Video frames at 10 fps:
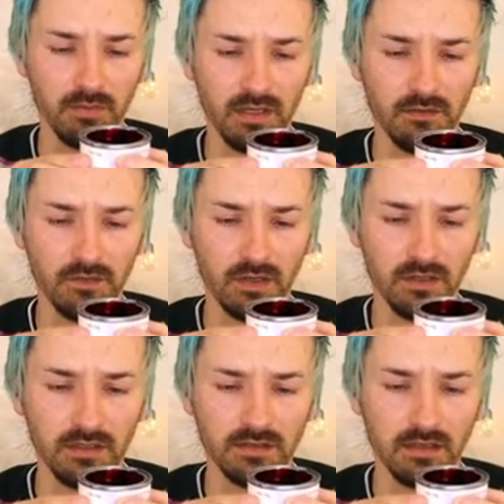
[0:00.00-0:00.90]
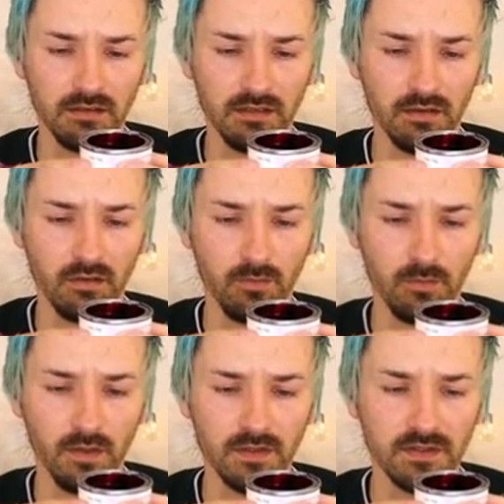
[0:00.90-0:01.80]
and pull out vertically, turning
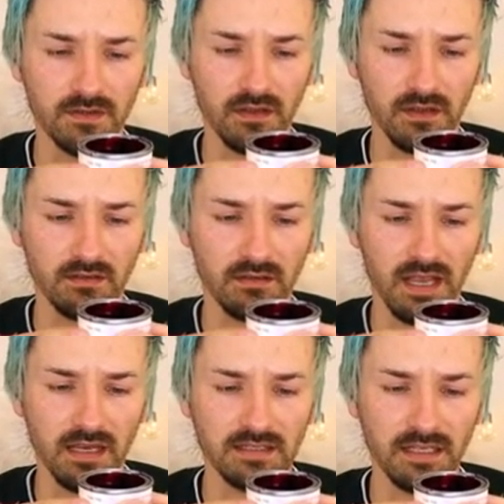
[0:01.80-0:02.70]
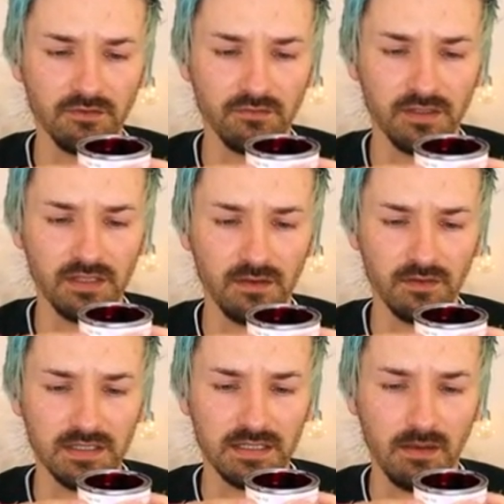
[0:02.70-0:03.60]
upwards so that excess runs down
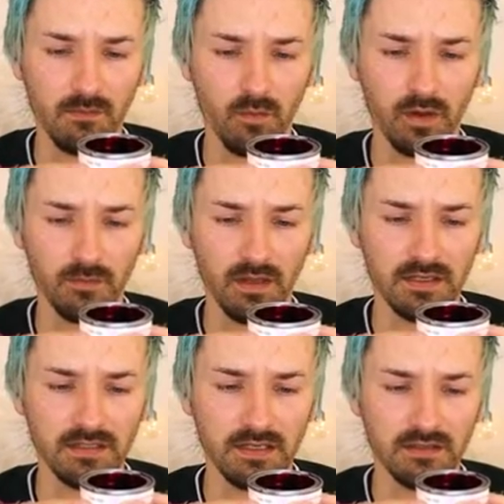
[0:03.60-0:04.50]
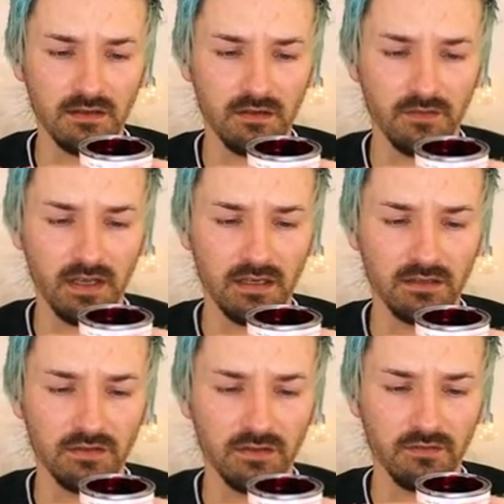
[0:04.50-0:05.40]
the stem. Wipe excess off
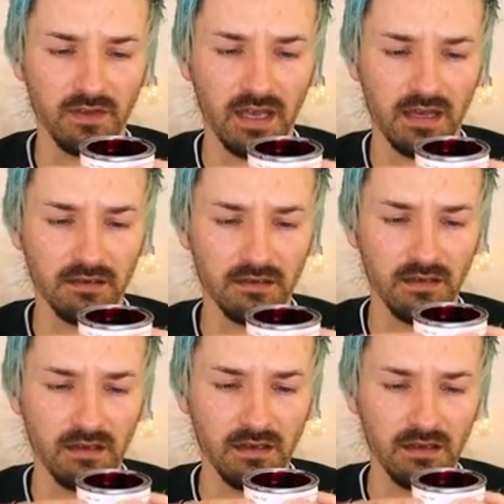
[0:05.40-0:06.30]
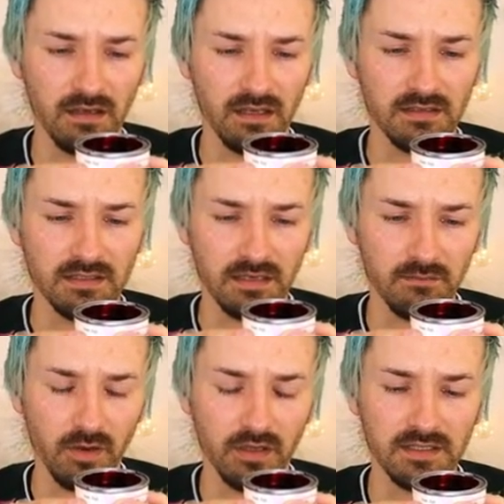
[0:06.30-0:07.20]
edge of can. Stand
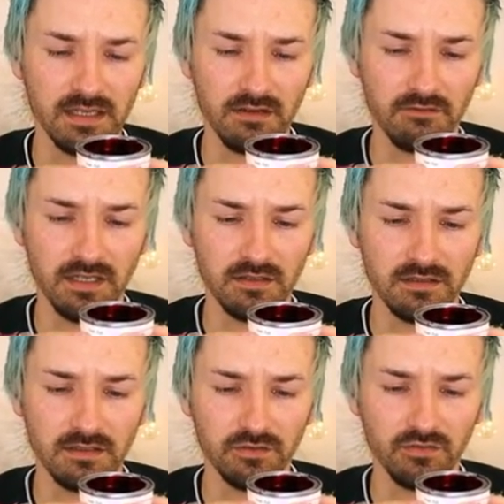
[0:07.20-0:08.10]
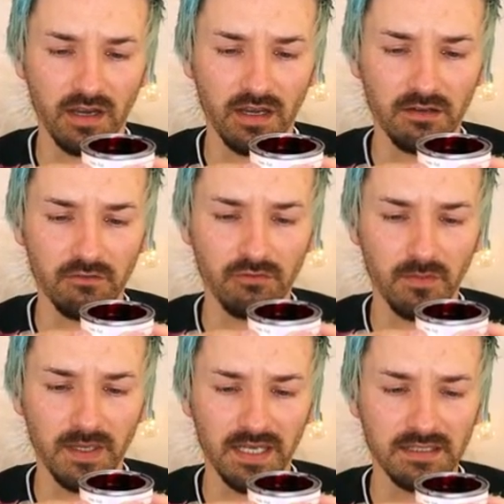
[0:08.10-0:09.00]
in polystyrene until dry.
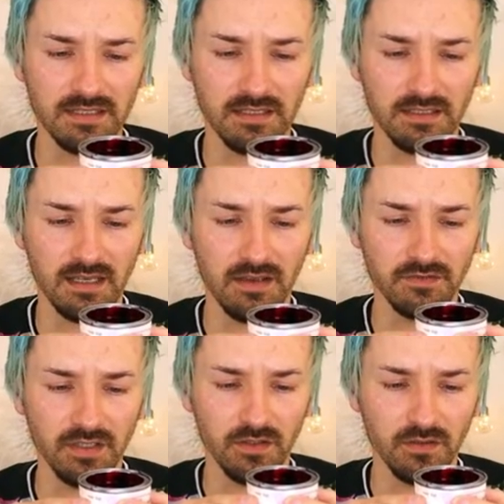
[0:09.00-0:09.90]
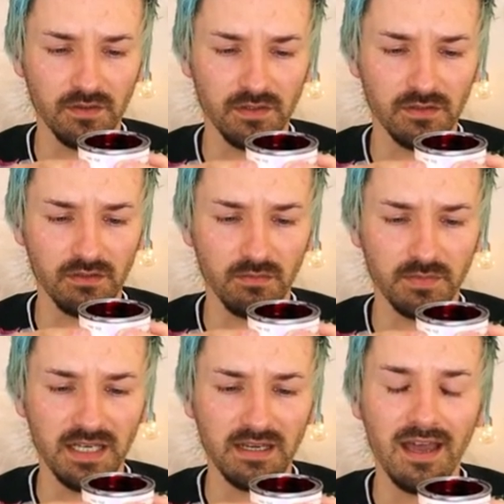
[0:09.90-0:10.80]
Replace lid after use. To
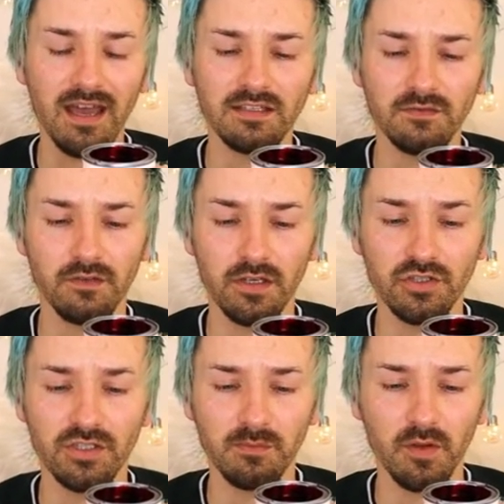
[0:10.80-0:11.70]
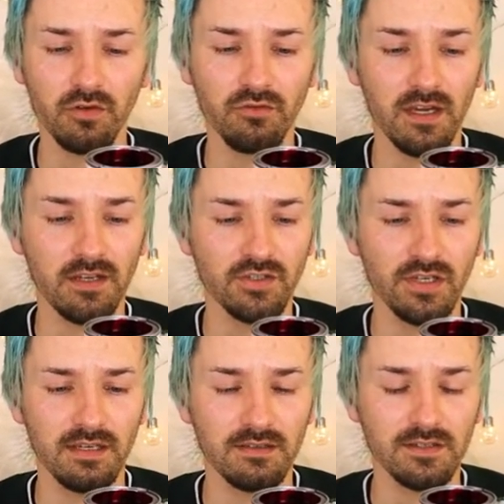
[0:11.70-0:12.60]
obtain a harder finish, dip your
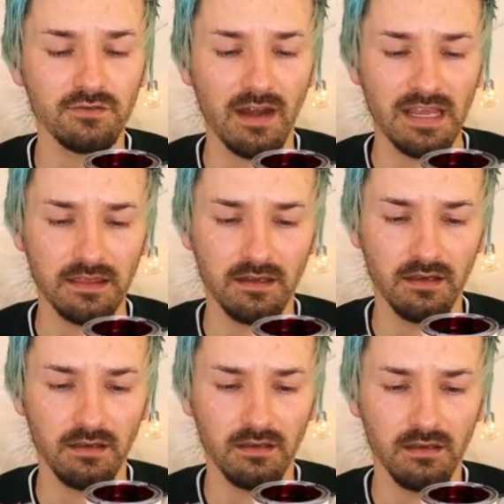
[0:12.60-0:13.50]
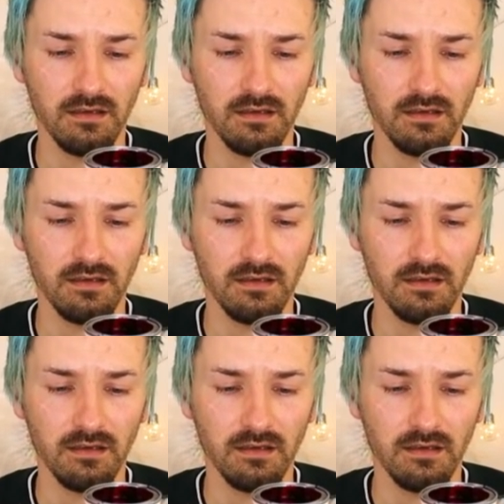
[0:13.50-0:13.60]
creation into strengthener.